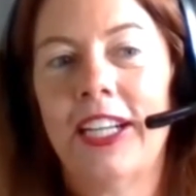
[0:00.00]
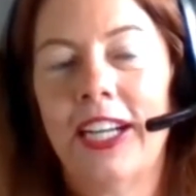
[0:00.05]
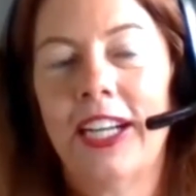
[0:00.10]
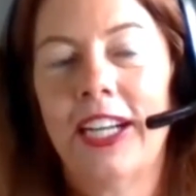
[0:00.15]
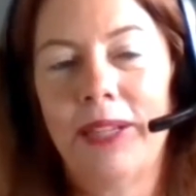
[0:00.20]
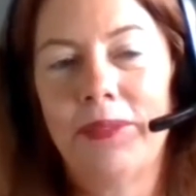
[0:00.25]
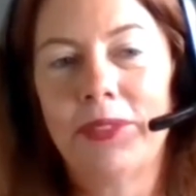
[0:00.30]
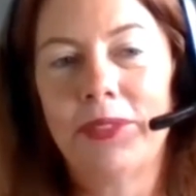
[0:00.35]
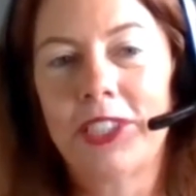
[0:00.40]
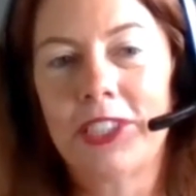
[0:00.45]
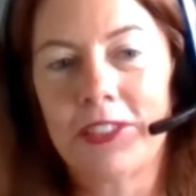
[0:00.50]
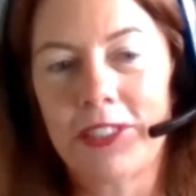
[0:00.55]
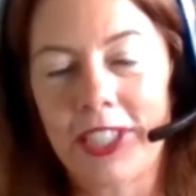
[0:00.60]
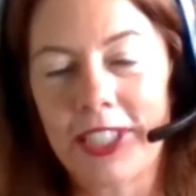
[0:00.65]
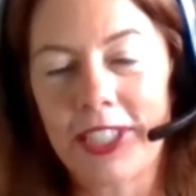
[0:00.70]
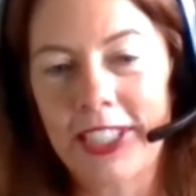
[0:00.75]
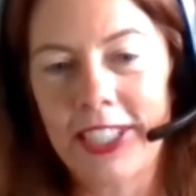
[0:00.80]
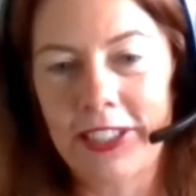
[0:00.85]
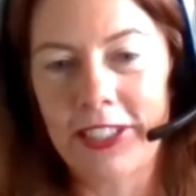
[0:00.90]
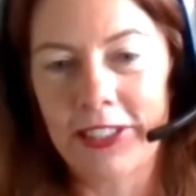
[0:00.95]
I'm
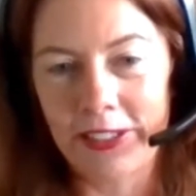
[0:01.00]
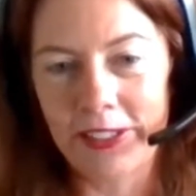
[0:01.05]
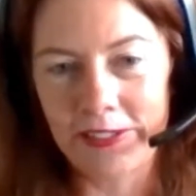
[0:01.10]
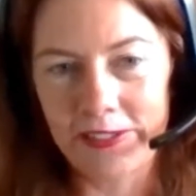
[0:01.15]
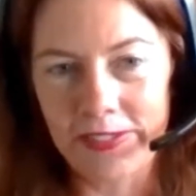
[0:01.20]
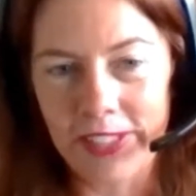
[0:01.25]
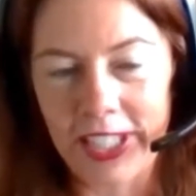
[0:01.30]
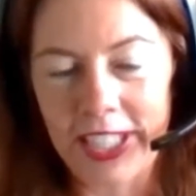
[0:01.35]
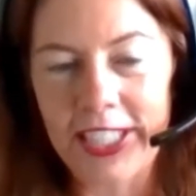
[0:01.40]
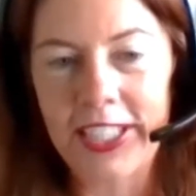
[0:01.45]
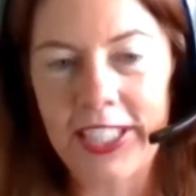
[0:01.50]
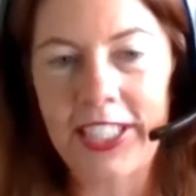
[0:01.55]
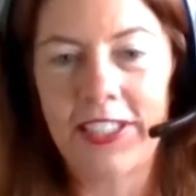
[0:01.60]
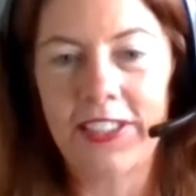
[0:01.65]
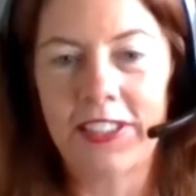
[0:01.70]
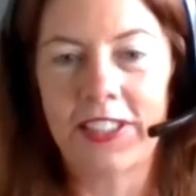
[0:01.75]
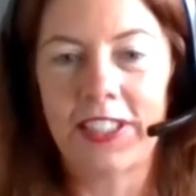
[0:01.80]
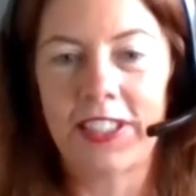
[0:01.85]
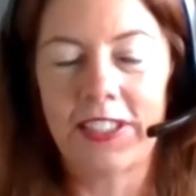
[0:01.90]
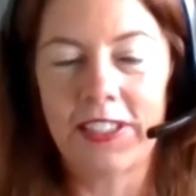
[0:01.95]
struggling, or I'm fighting,
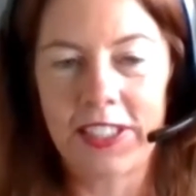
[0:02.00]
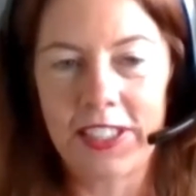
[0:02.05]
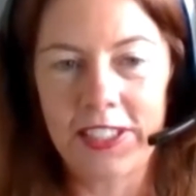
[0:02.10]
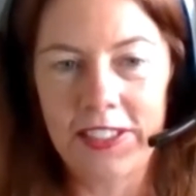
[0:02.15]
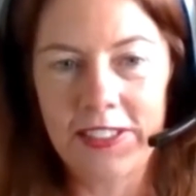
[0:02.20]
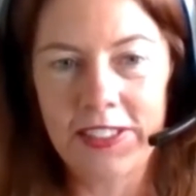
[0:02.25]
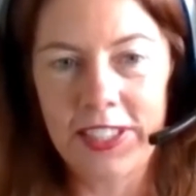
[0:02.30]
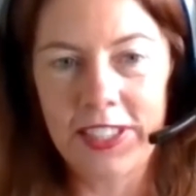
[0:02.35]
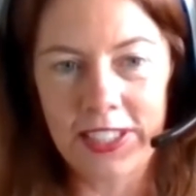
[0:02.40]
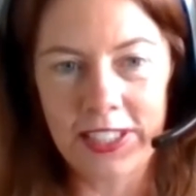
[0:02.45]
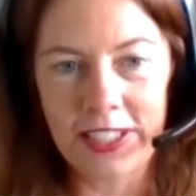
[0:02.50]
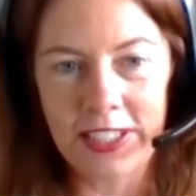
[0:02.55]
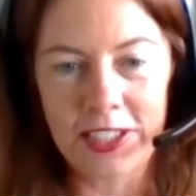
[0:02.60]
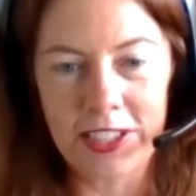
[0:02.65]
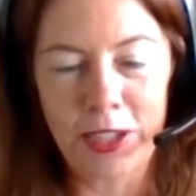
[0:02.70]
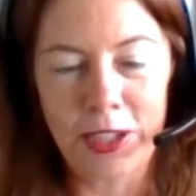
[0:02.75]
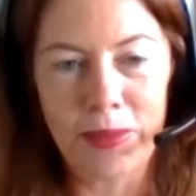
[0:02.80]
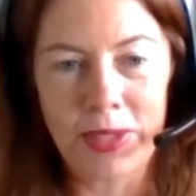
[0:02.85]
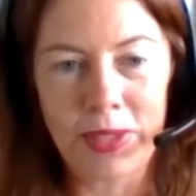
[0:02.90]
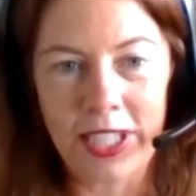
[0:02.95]
or using this
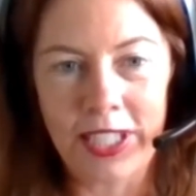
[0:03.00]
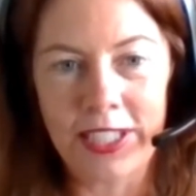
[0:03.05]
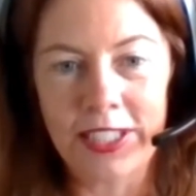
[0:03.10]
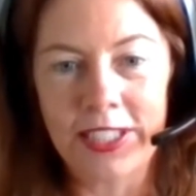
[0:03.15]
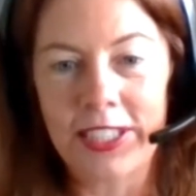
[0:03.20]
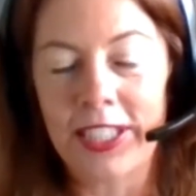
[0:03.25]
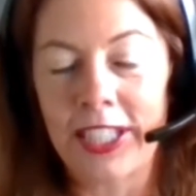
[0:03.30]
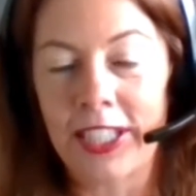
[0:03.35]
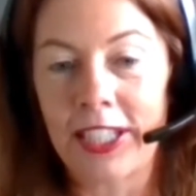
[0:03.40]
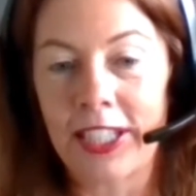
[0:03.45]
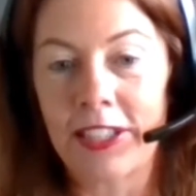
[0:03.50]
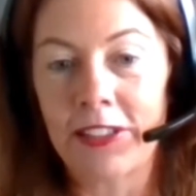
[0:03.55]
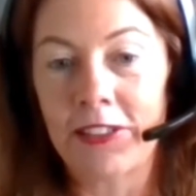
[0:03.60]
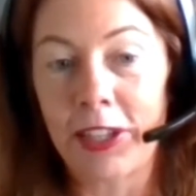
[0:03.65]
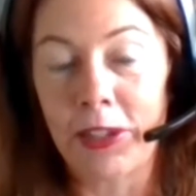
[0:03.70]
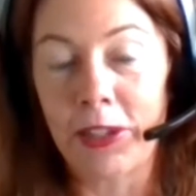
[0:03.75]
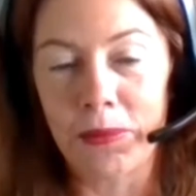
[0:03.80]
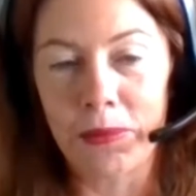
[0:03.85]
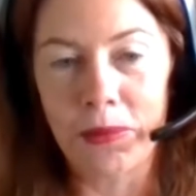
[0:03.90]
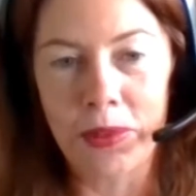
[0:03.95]
terminology that they're
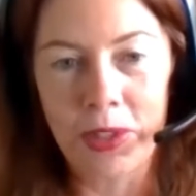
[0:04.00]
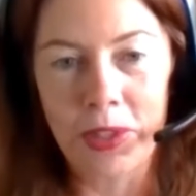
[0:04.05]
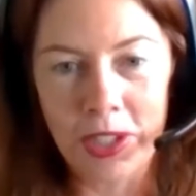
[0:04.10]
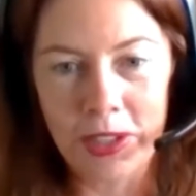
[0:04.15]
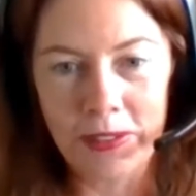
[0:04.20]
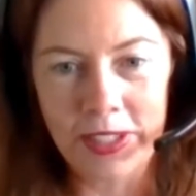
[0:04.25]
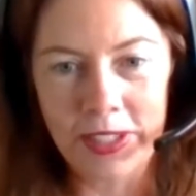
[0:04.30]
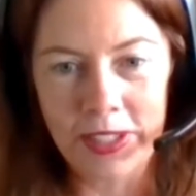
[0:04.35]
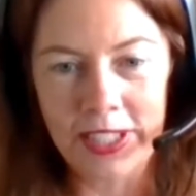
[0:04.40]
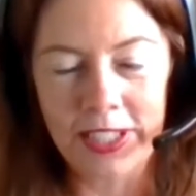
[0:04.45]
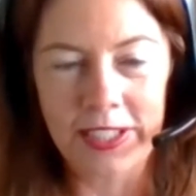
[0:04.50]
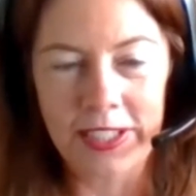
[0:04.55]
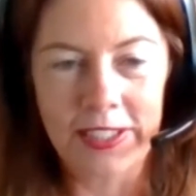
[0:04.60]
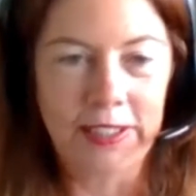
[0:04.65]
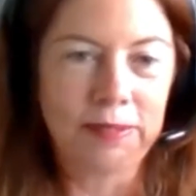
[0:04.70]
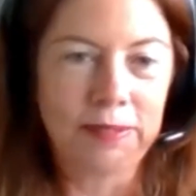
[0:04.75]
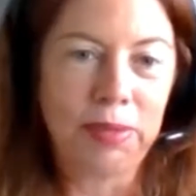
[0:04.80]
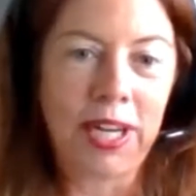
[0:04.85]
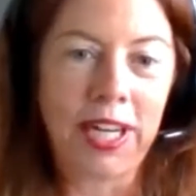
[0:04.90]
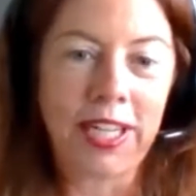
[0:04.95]
at war with
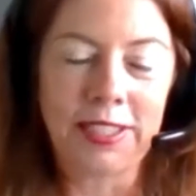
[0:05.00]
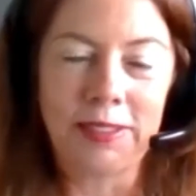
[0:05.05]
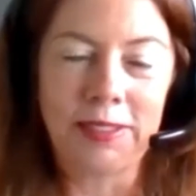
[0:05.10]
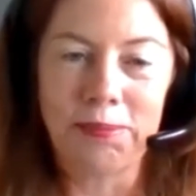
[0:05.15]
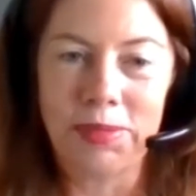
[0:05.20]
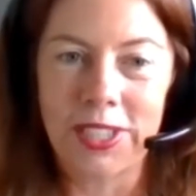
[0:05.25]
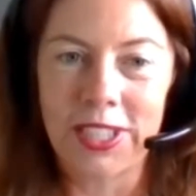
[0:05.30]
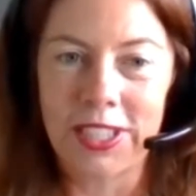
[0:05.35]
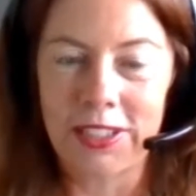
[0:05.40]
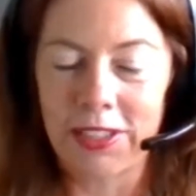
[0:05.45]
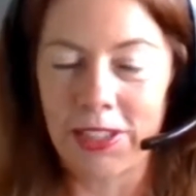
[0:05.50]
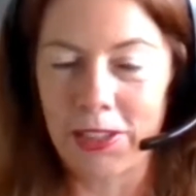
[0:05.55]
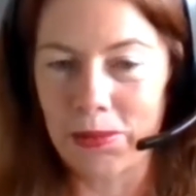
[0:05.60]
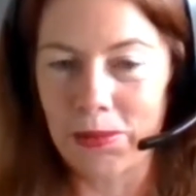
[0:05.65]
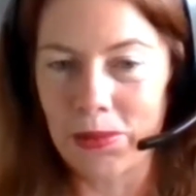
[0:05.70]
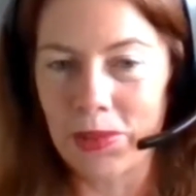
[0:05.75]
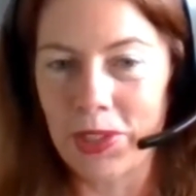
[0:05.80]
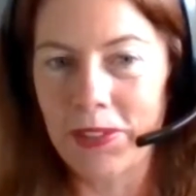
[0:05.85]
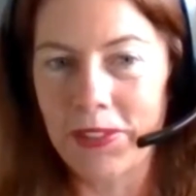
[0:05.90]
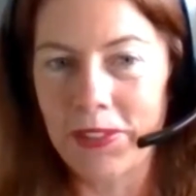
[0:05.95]
their pocketbook or at
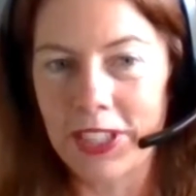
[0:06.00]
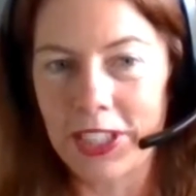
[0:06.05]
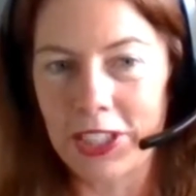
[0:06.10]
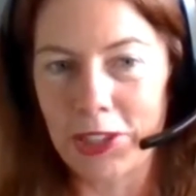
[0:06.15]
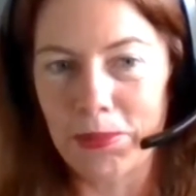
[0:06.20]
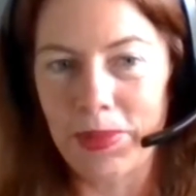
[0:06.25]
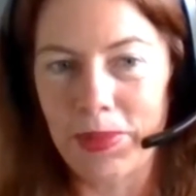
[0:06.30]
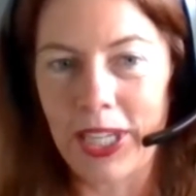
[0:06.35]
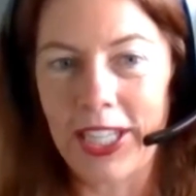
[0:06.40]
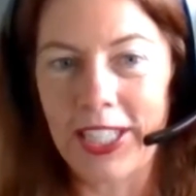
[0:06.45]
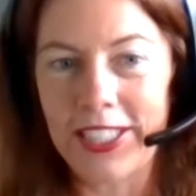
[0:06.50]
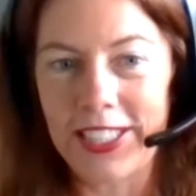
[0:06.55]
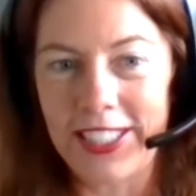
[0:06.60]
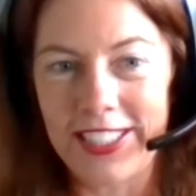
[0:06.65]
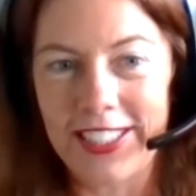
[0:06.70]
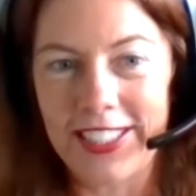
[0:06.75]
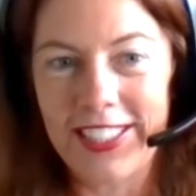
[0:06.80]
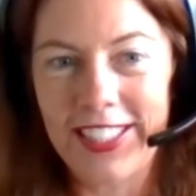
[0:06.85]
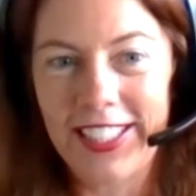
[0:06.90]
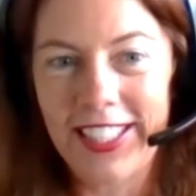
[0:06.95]
war with their
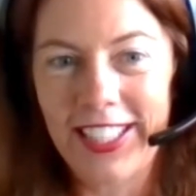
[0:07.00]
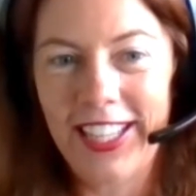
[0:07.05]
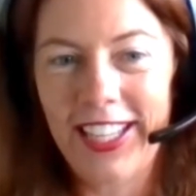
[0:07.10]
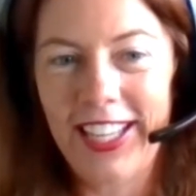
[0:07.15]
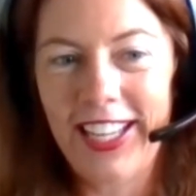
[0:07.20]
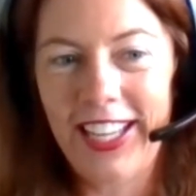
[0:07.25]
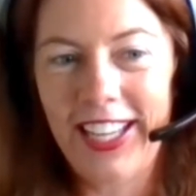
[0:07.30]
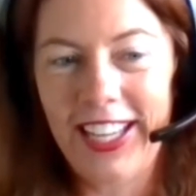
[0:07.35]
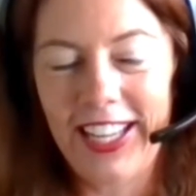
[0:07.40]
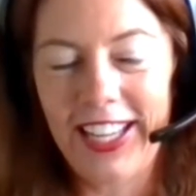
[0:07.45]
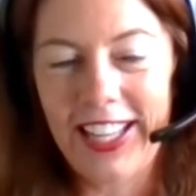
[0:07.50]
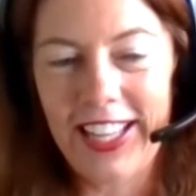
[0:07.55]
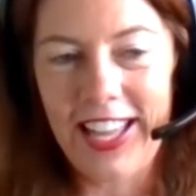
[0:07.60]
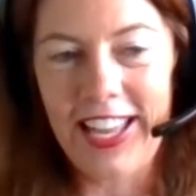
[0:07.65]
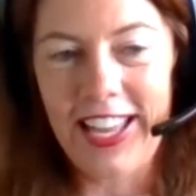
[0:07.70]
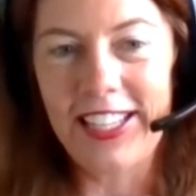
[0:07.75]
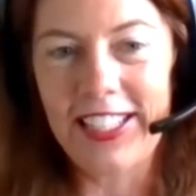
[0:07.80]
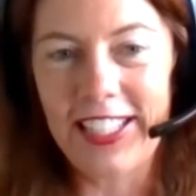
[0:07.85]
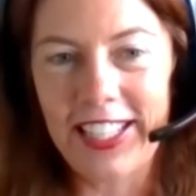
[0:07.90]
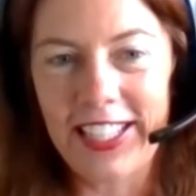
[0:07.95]
body.
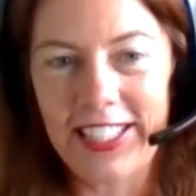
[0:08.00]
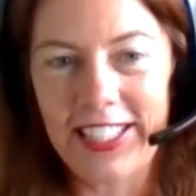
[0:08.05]
And